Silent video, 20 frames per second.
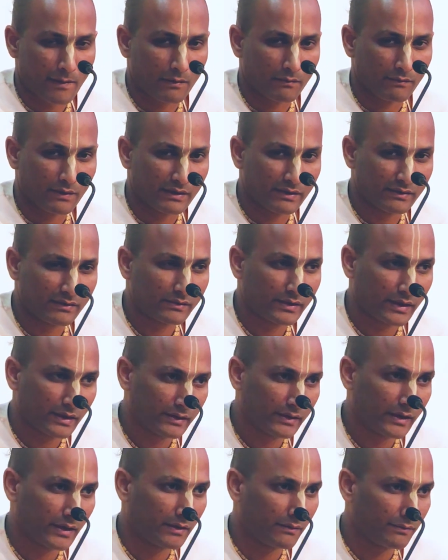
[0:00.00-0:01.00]
One's
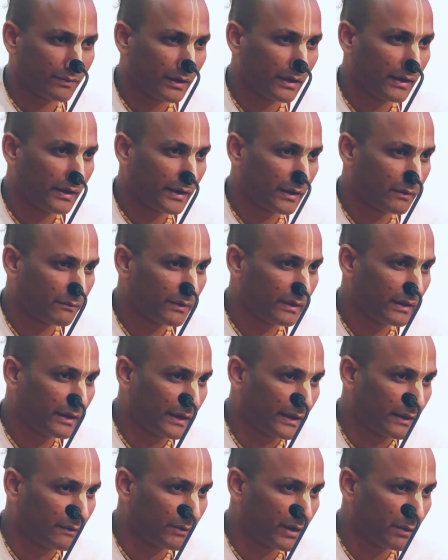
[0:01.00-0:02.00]
thinking, feeling, and
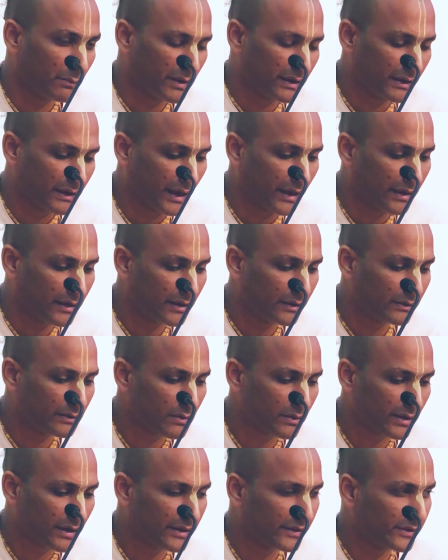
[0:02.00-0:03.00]
willing will be guided
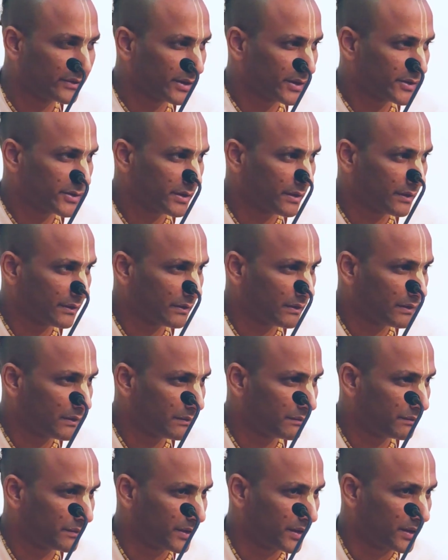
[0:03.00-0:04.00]
to the instructions
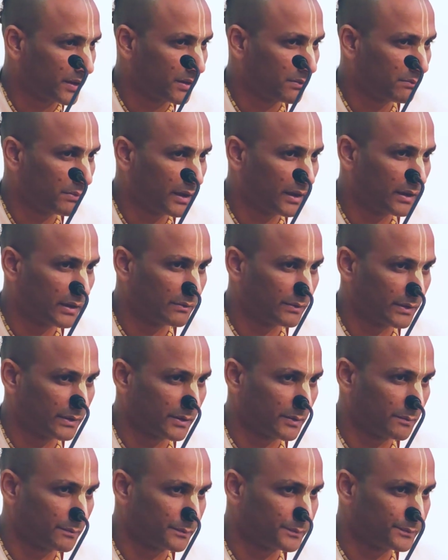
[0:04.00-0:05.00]
of Bhagavatam.